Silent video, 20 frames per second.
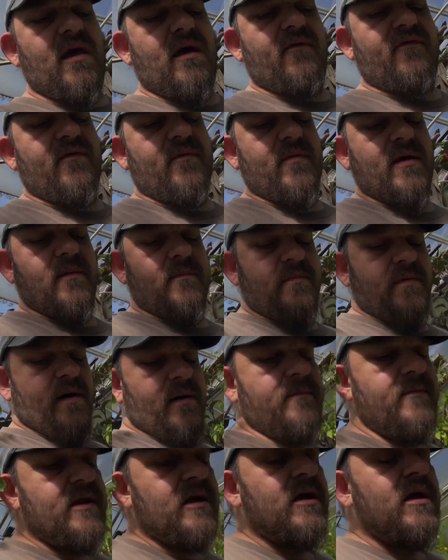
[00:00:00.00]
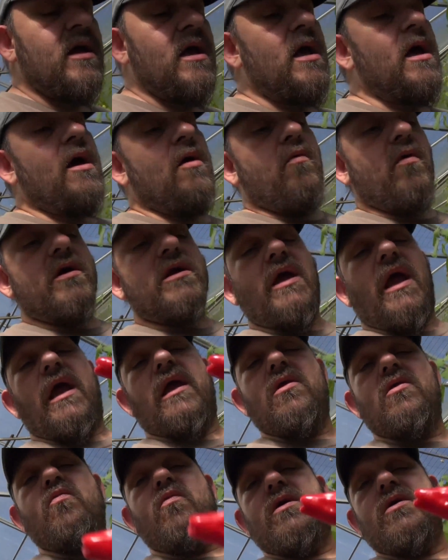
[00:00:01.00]
get from it. But when
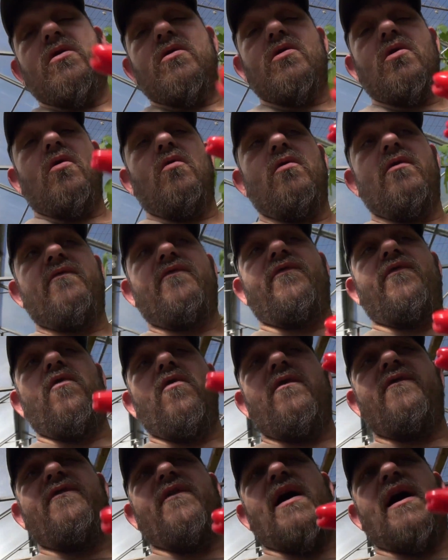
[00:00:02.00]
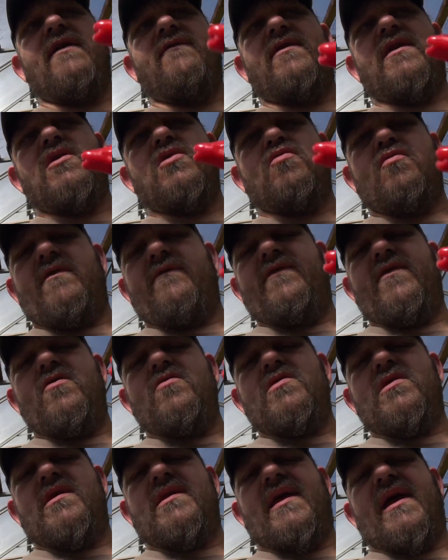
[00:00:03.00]
you when you're doing four or five of these
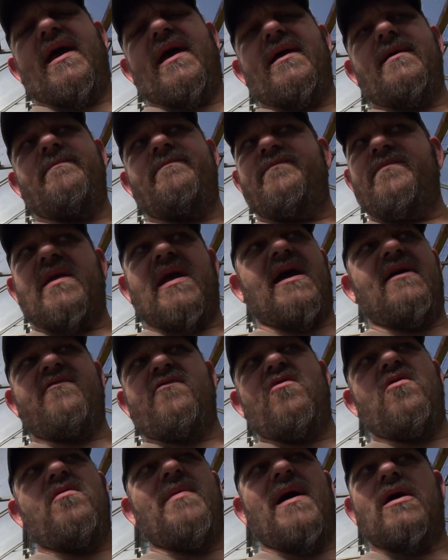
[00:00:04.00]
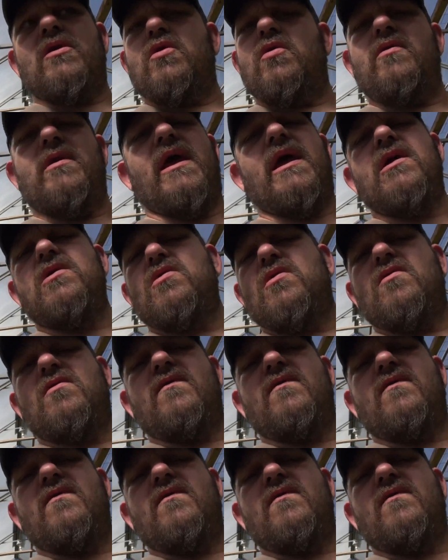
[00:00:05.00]
reviews a day, after about two days or